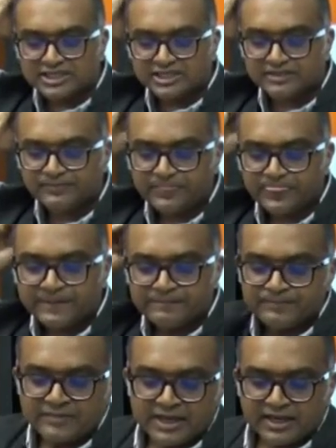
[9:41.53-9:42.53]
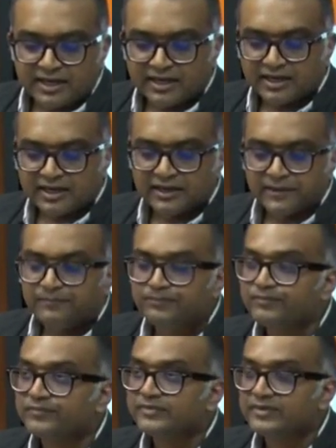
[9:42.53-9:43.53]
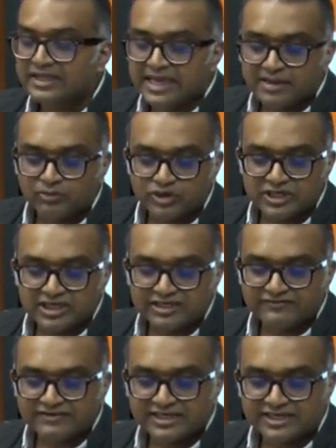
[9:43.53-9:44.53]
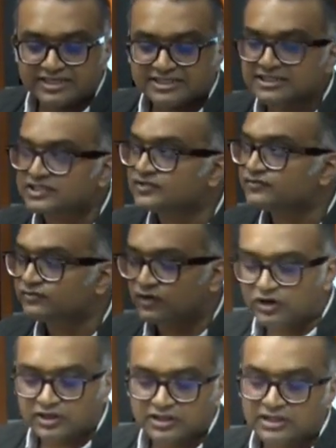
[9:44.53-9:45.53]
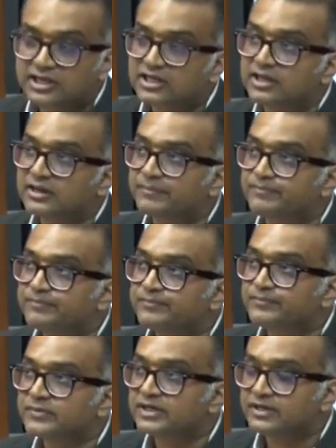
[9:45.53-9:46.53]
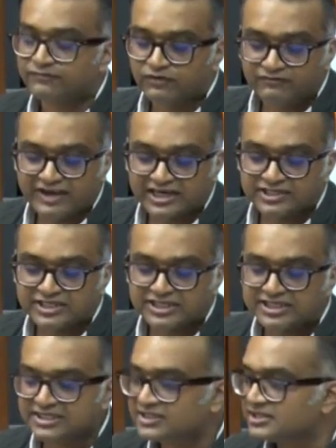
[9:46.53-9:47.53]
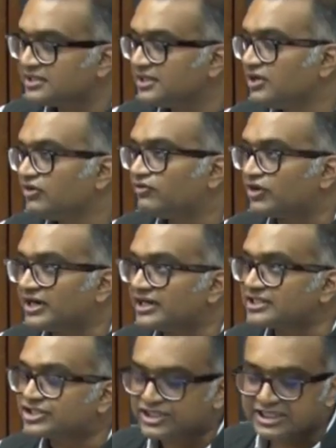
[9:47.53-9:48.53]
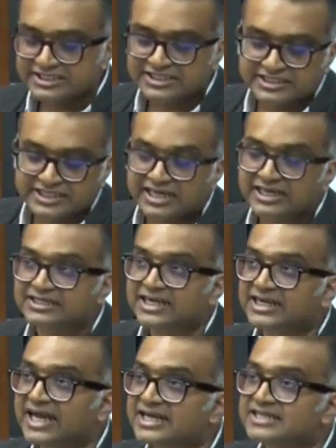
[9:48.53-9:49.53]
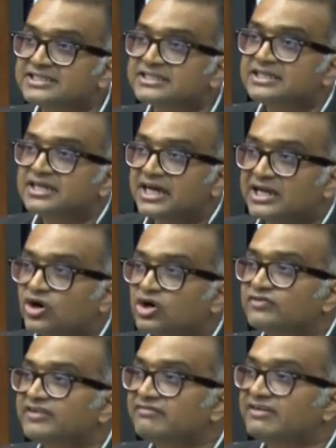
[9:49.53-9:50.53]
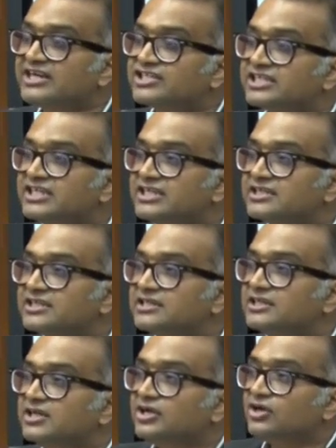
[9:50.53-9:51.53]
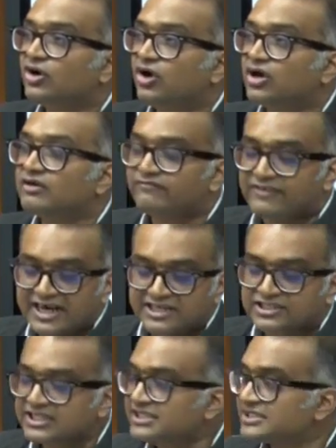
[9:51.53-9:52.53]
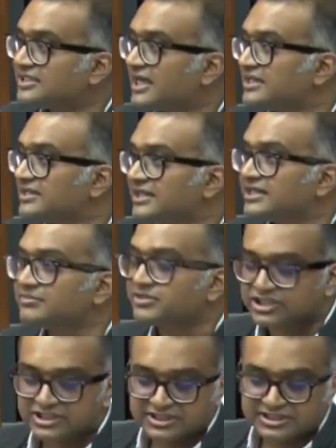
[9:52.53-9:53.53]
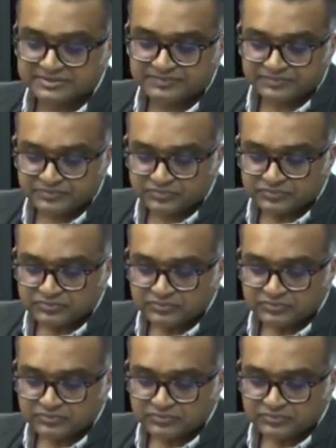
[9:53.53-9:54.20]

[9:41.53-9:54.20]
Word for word: Board are there uh, MOEF clearance for uh, for factories, for industries is there that has a lot of inventory data on factories and their emissions.